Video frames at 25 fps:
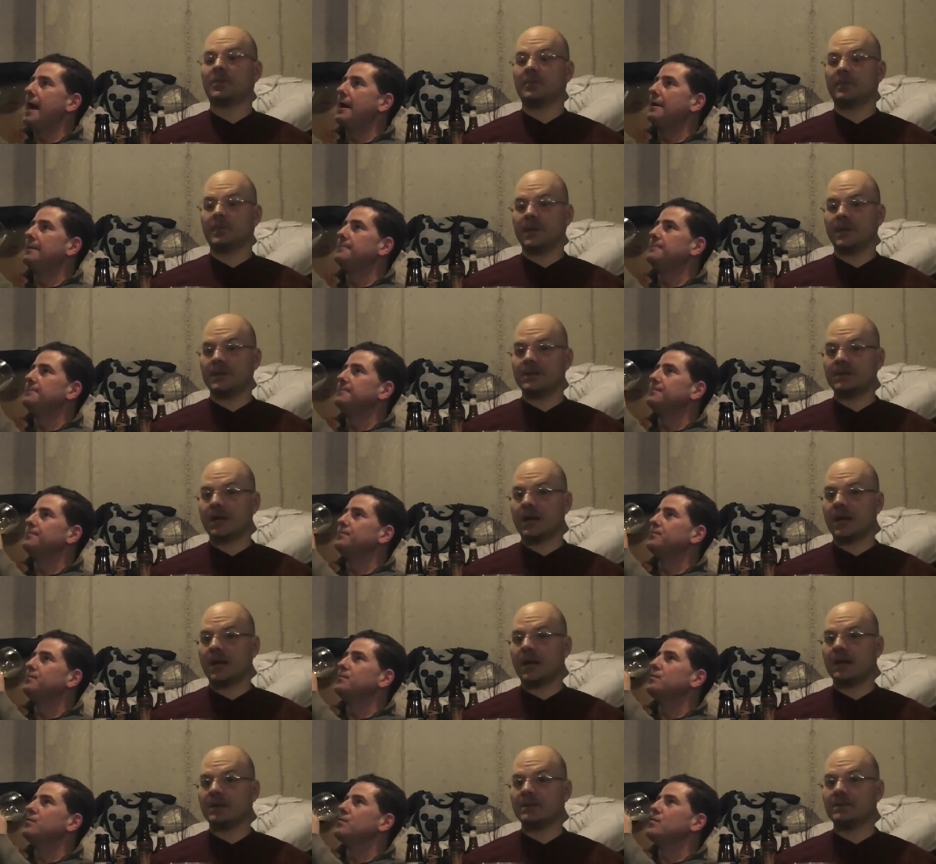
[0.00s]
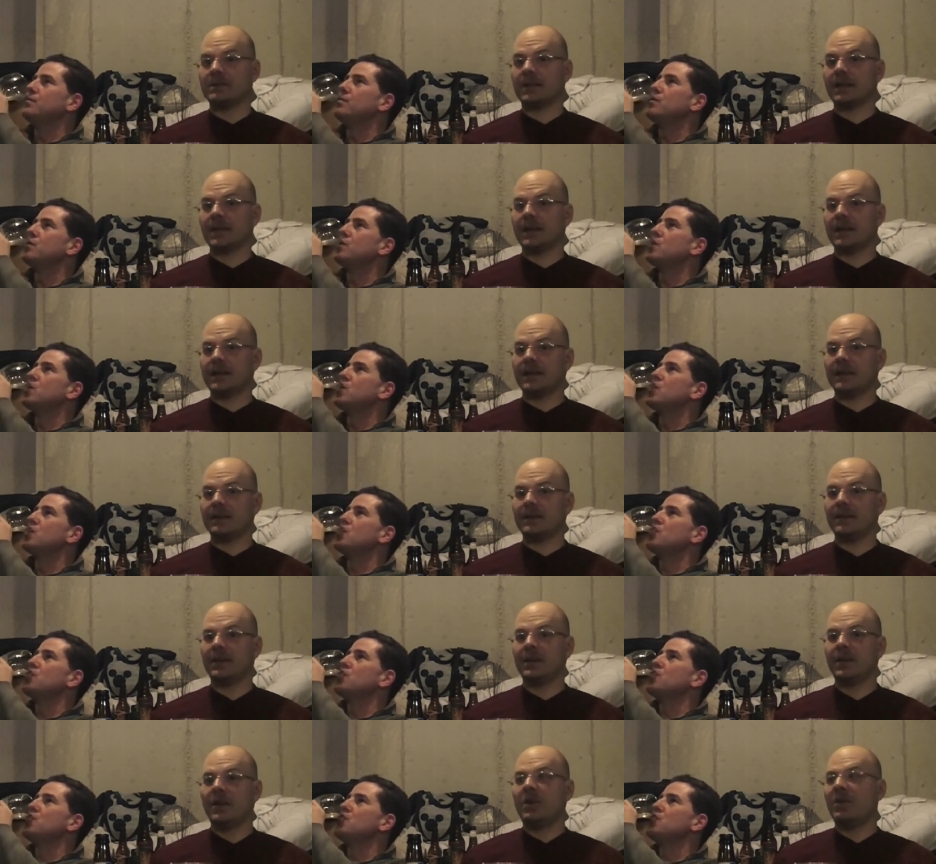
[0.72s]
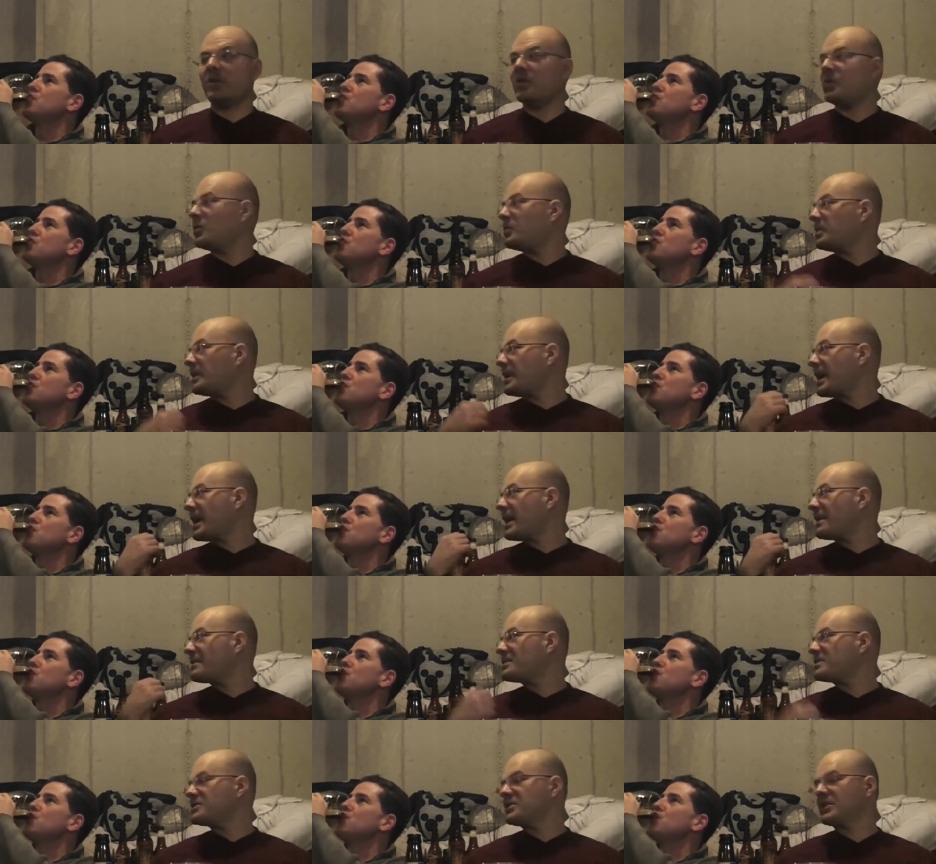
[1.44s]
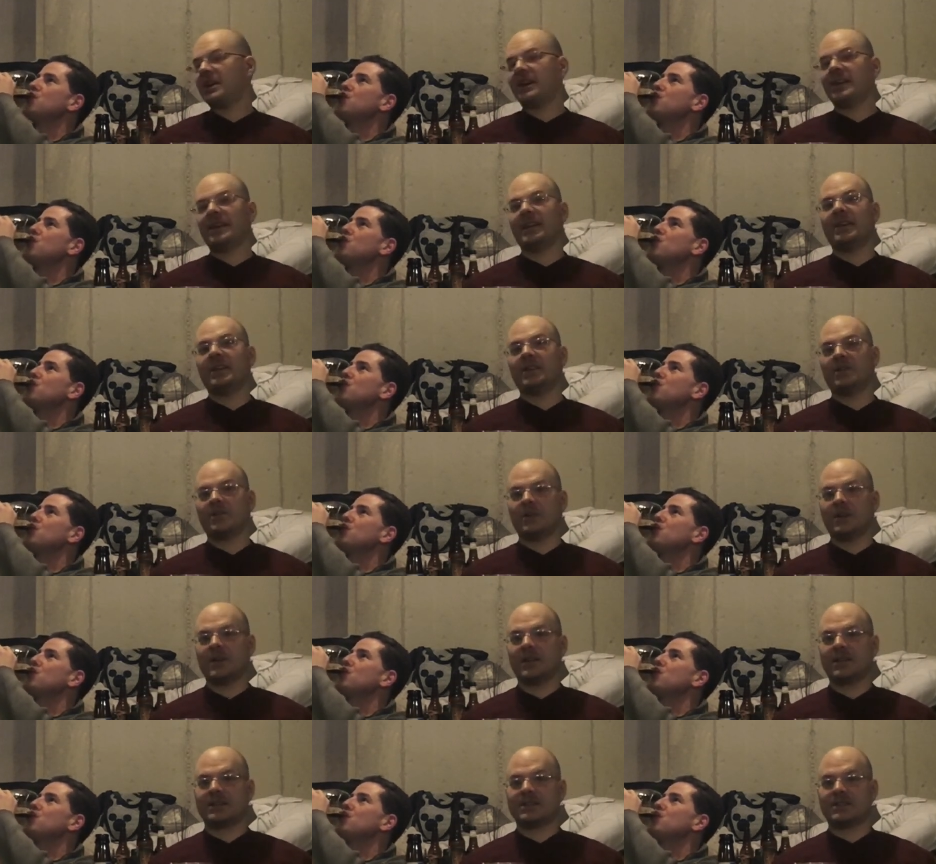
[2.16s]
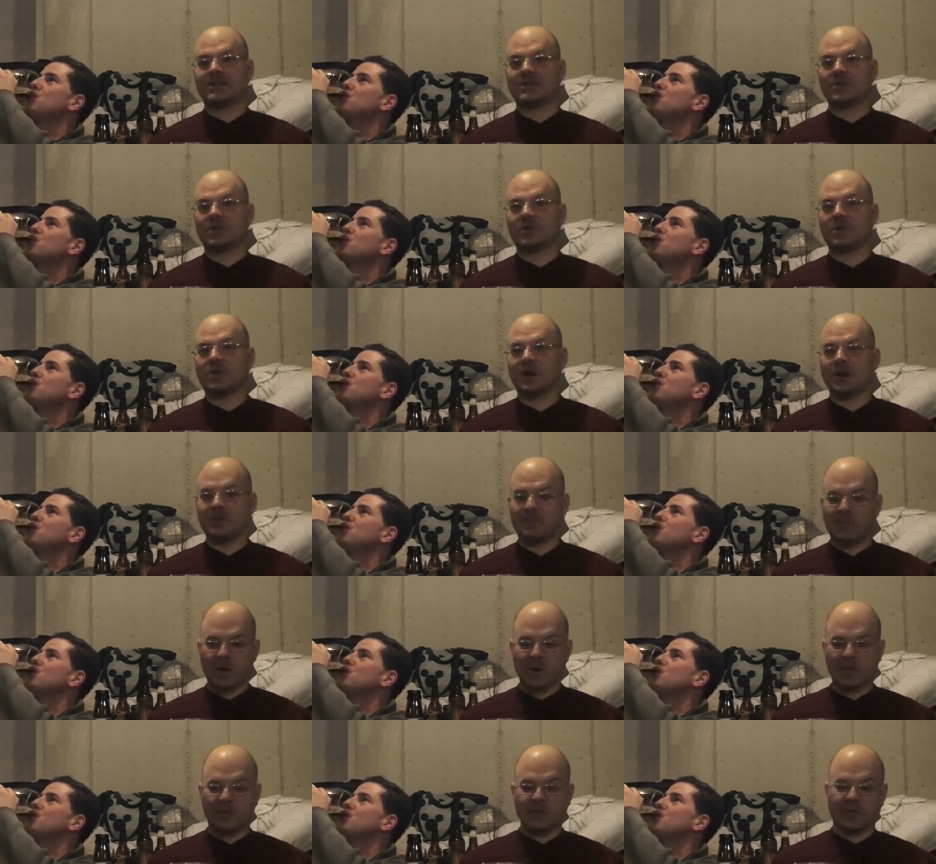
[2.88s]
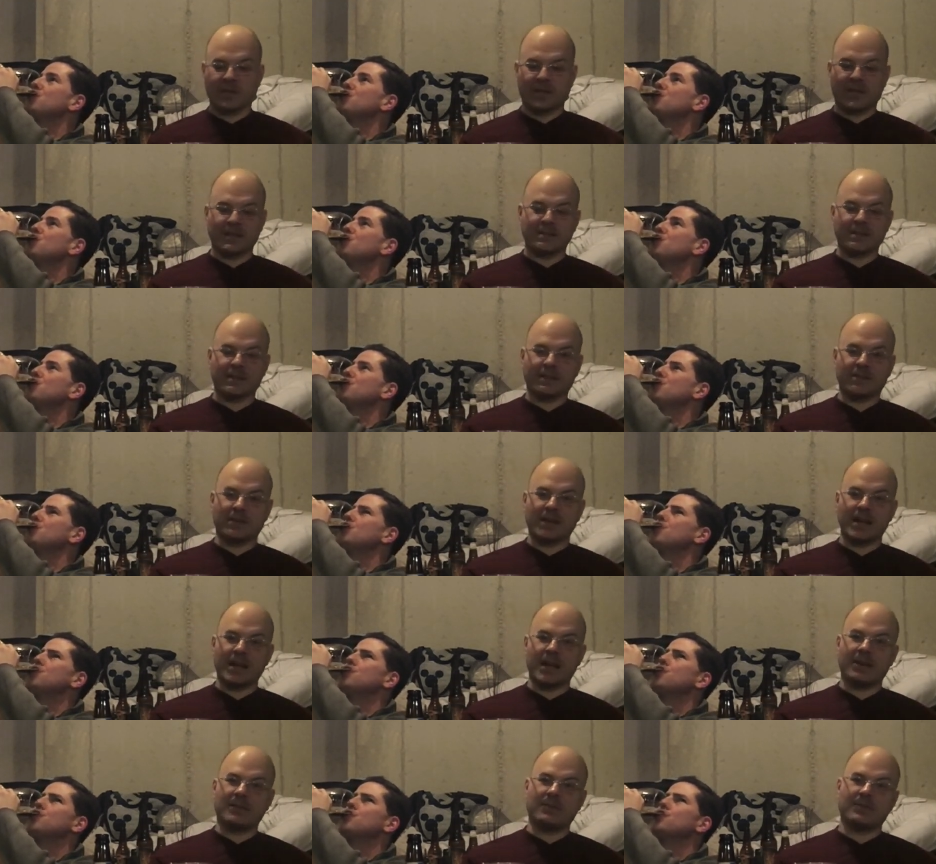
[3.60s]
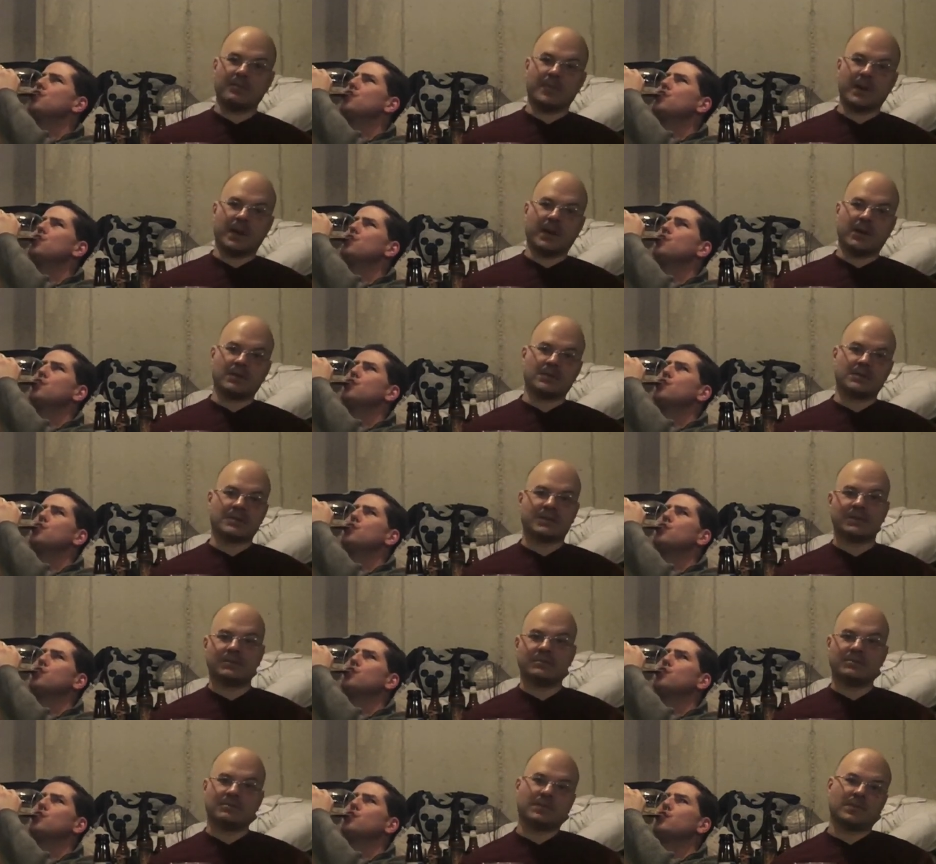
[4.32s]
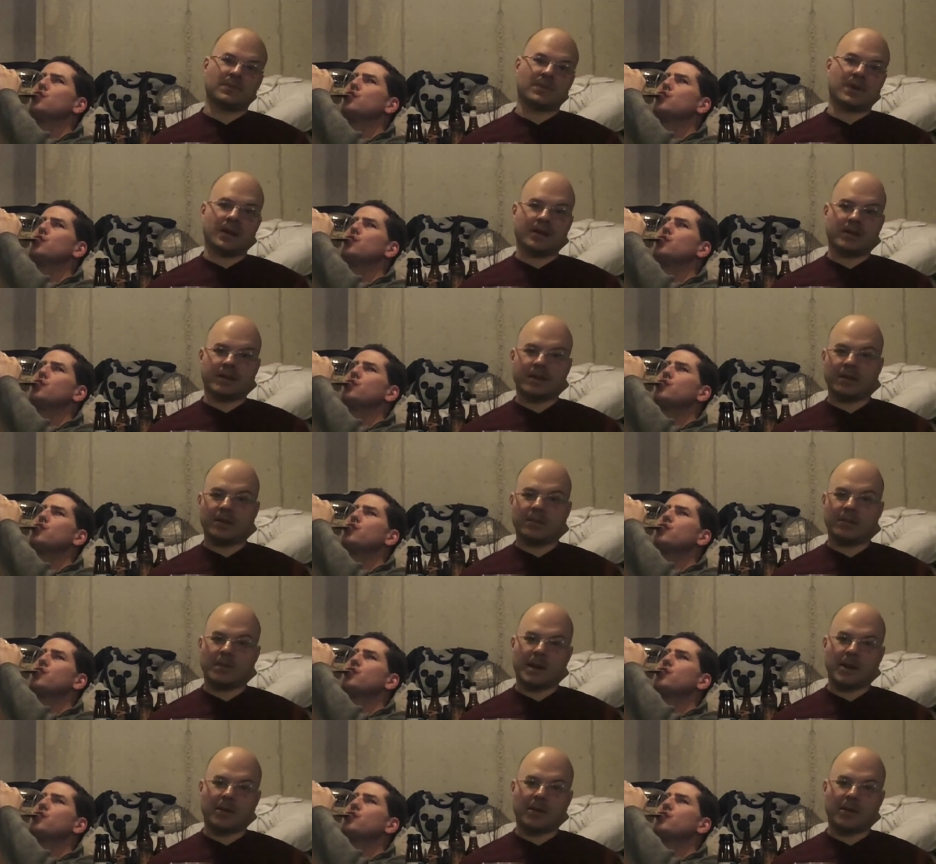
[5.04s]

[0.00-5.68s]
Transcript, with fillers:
Speaker 1: from these guys. And we'll be having Johnny go hit the store up, hopefully, because they don't have Bell's in, around here in